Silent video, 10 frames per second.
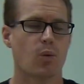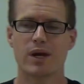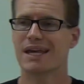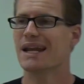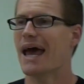
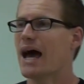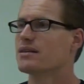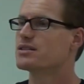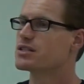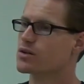we can
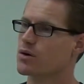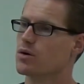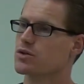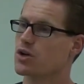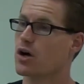add
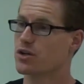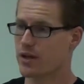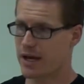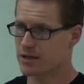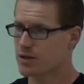zeros onto
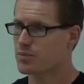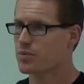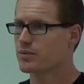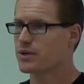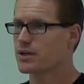the end of
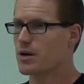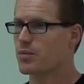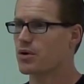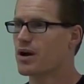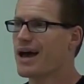the, the
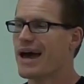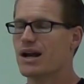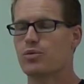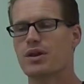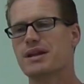number
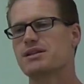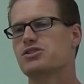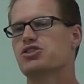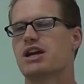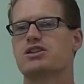and it really
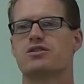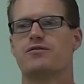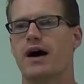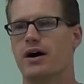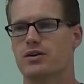doesn't change the
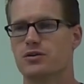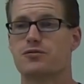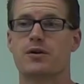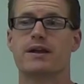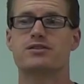value.
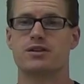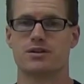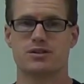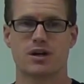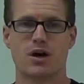For
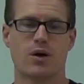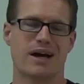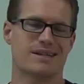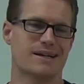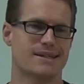instance, I,
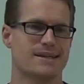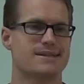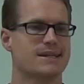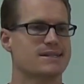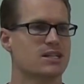I said
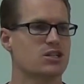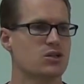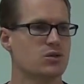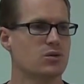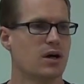
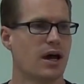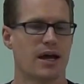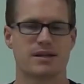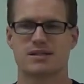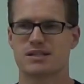62
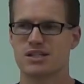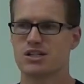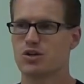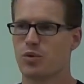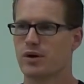and
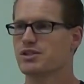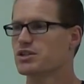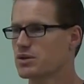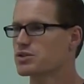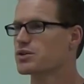
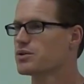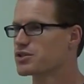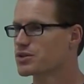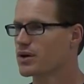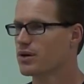
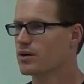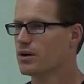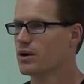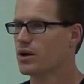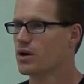62.000
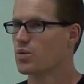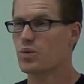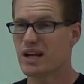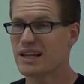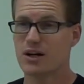
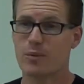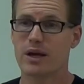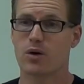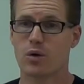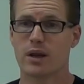really don't
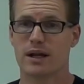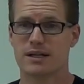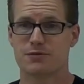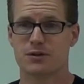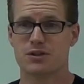make a whole lot of
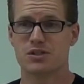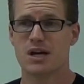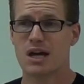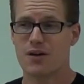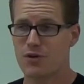difference.
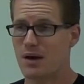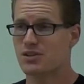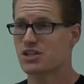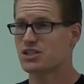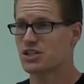If you have
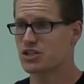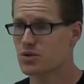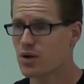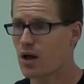$62